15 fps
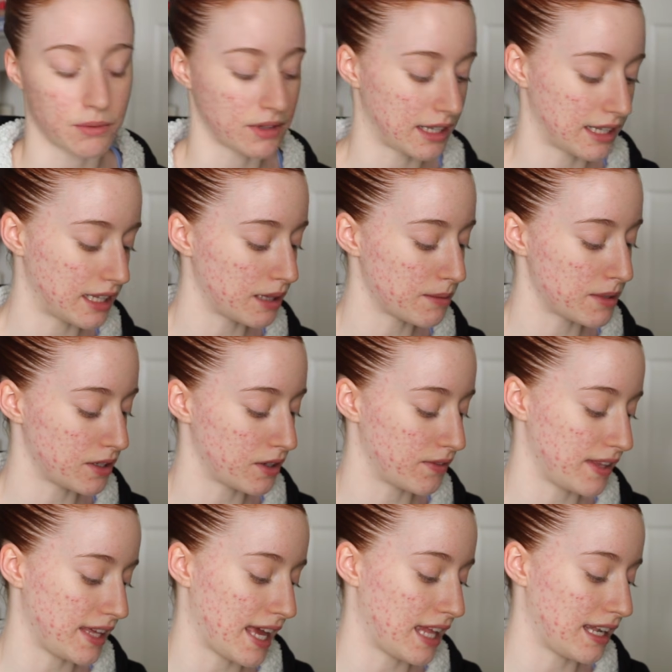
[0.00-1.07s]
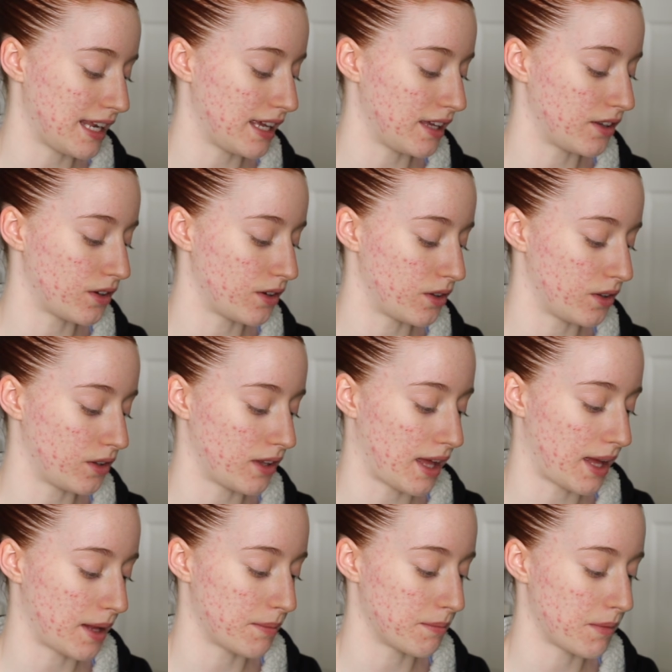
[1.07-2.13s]
with a little bit of the LA Girl
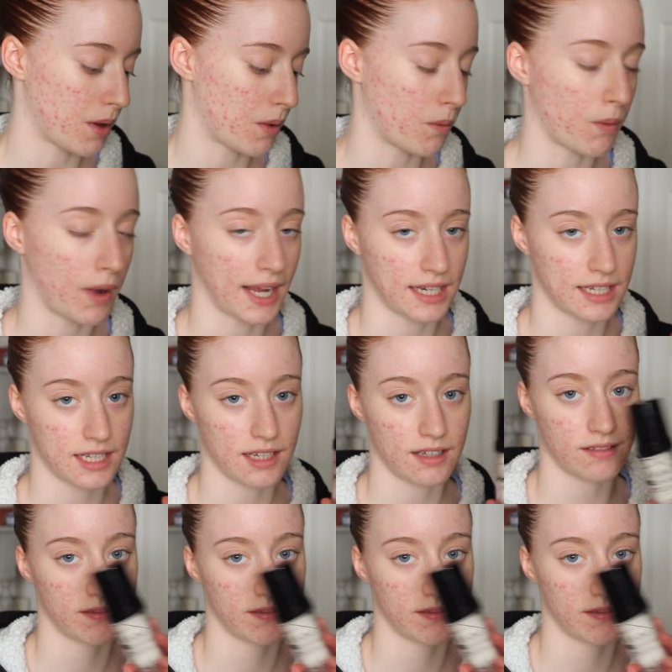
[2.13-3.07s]
White